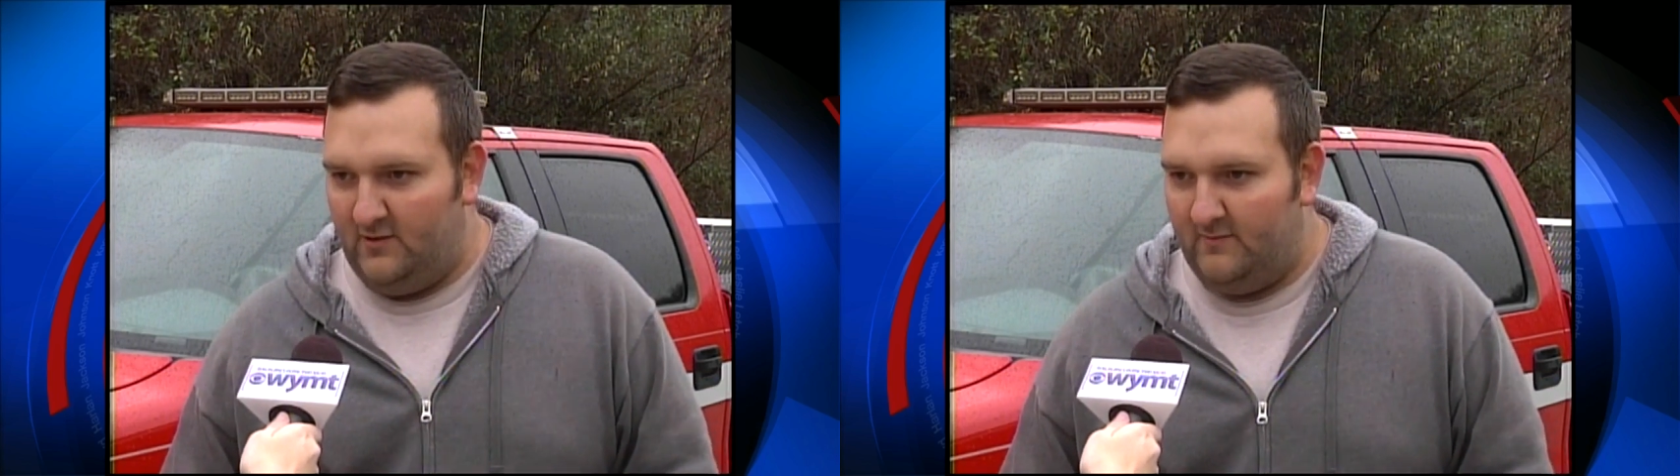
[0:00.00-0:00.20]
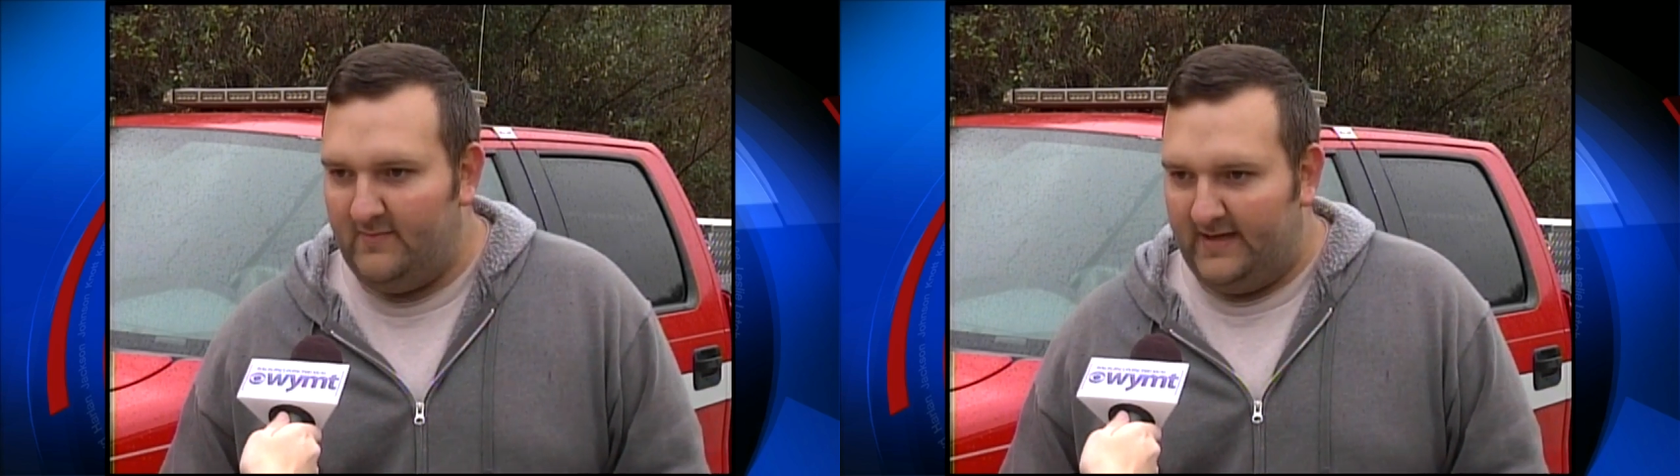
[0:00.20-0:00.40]

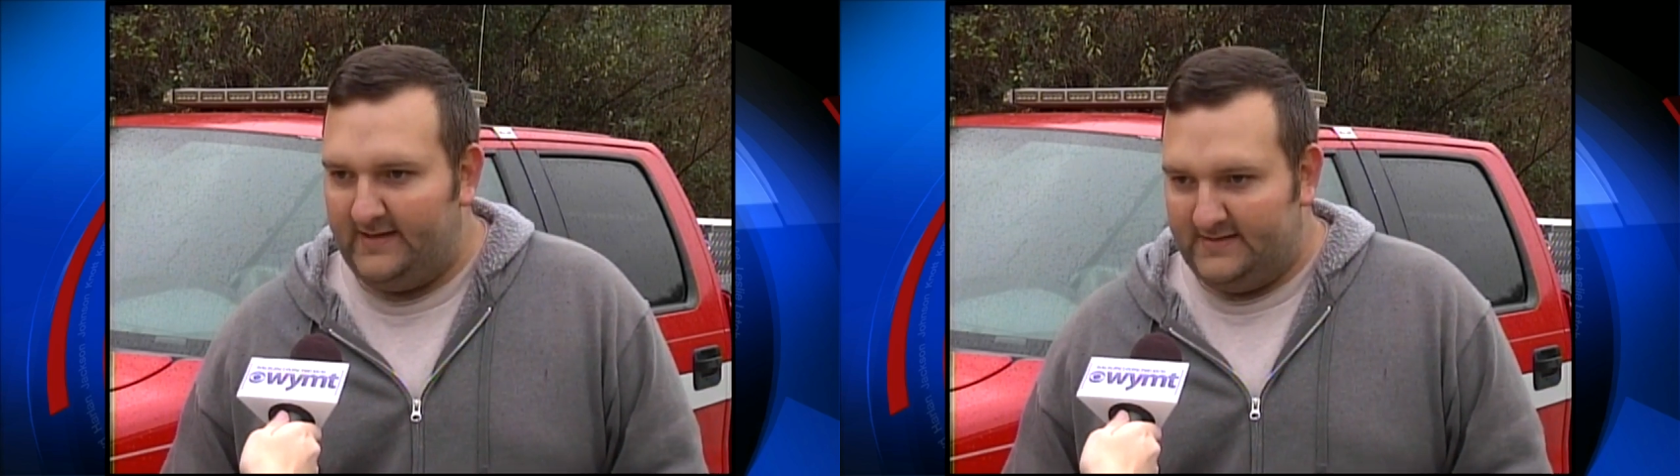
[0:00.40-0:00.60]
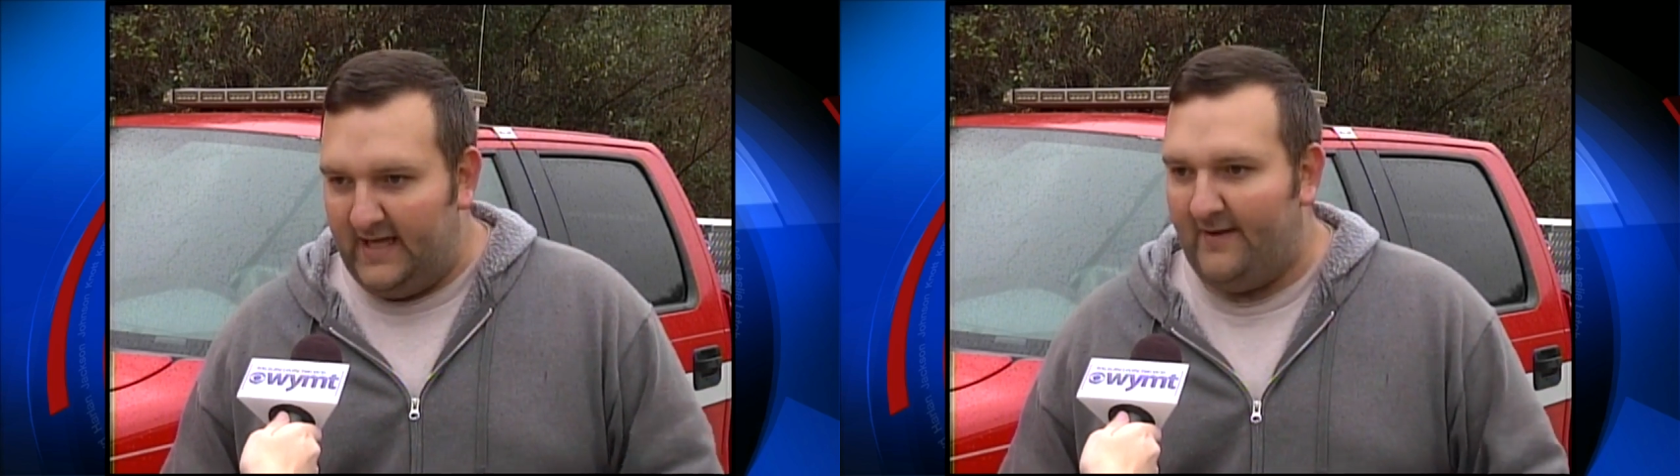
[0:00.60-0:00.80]
them
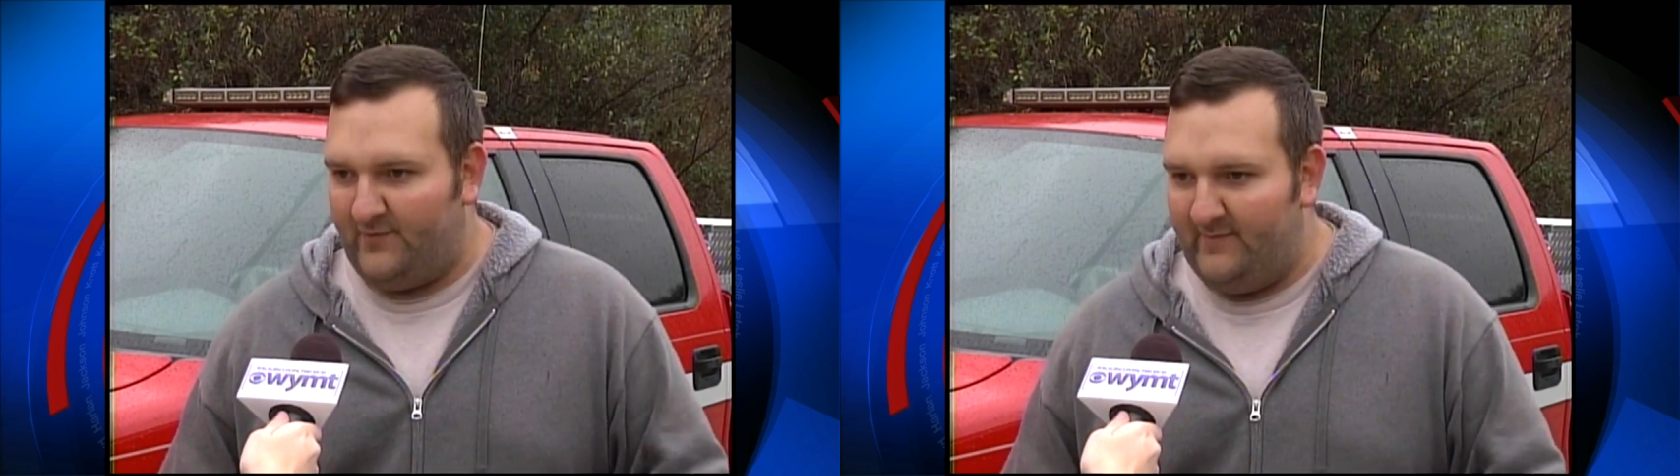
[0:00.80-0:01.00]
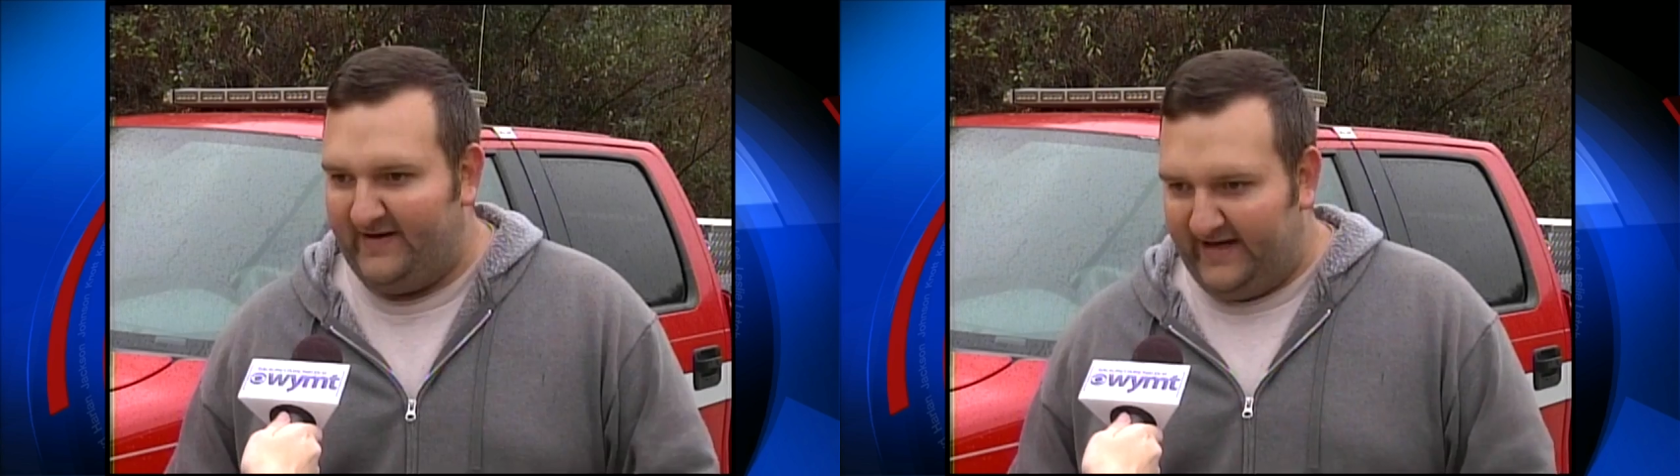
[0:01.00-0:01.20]
and help
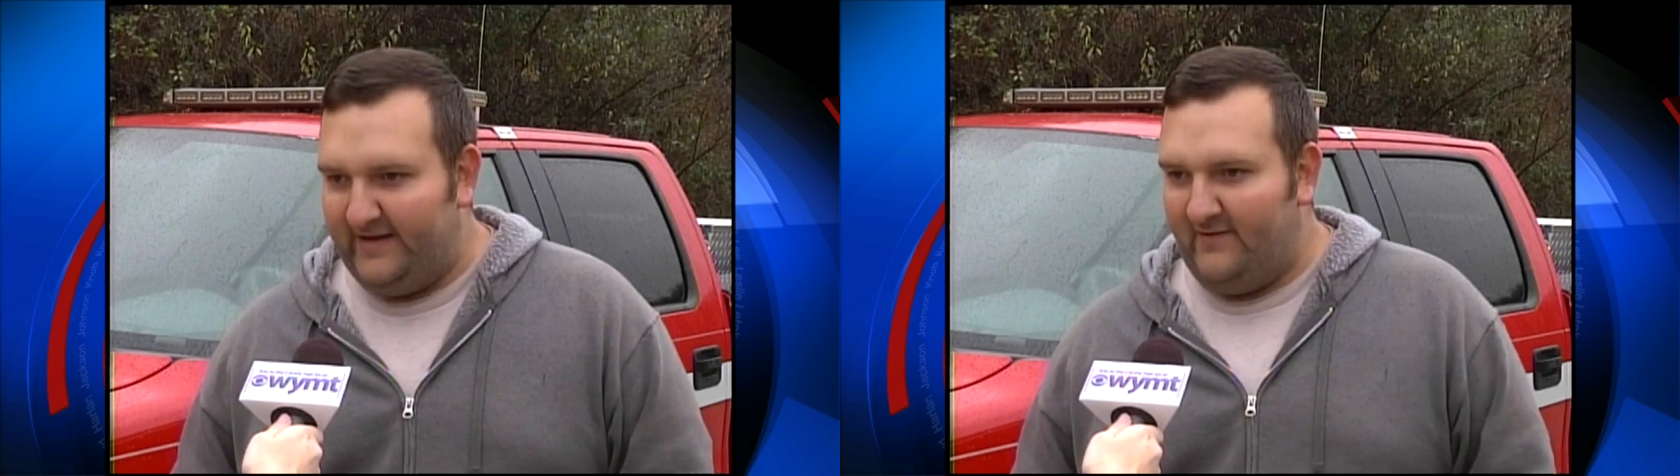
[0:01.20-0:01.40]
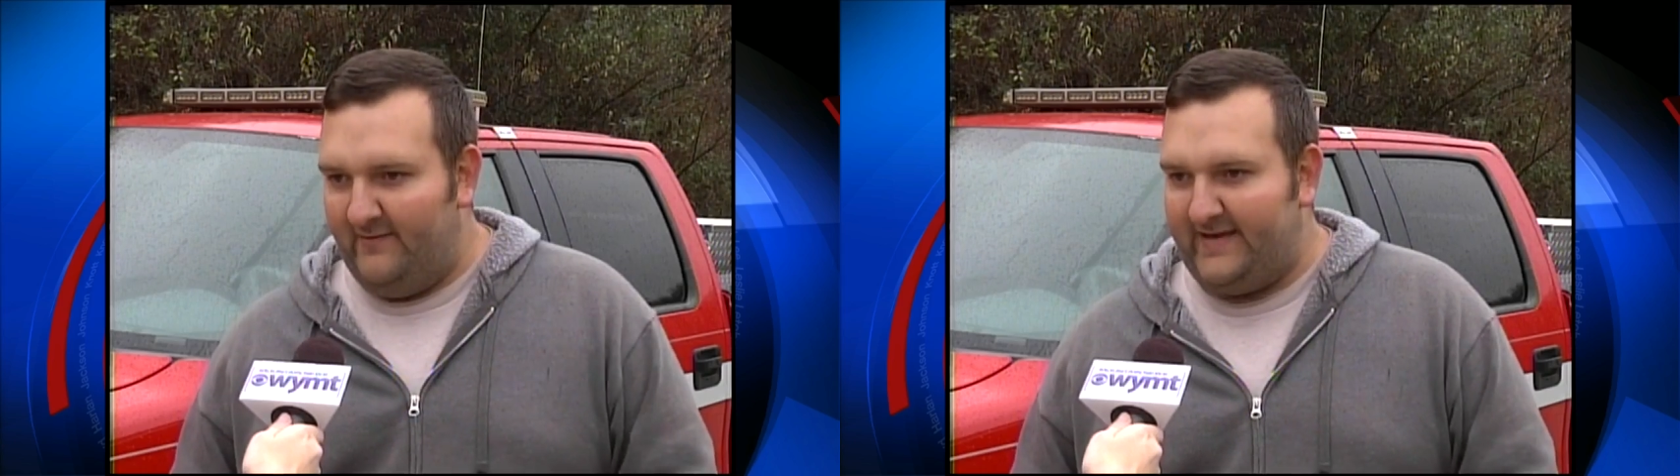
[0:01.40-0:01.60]
them any way we